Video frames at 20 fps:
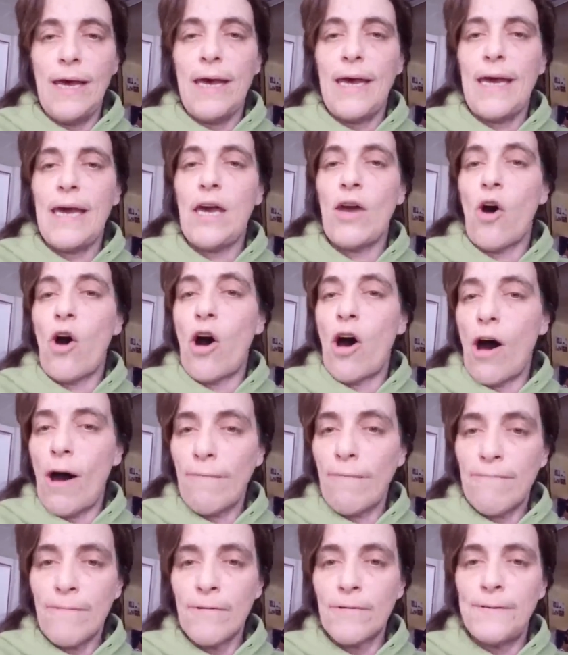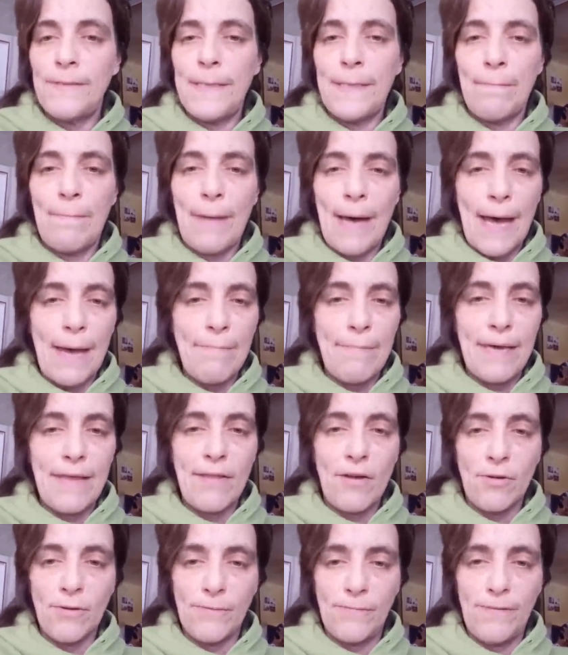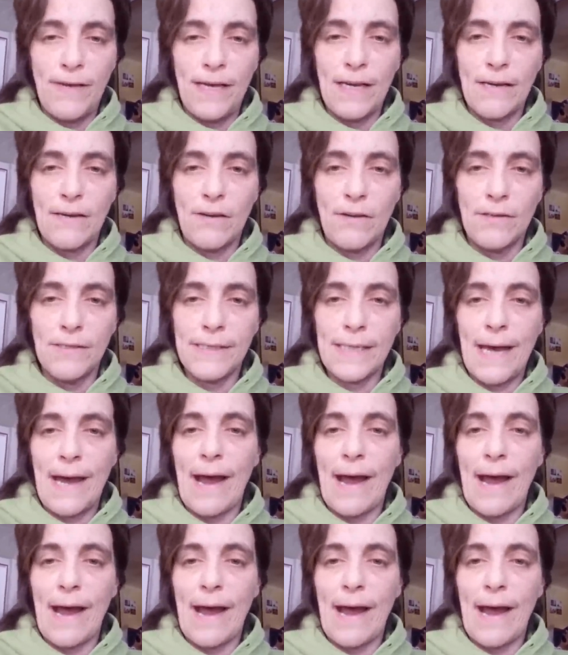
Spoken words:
He offered to buy me those vehicles.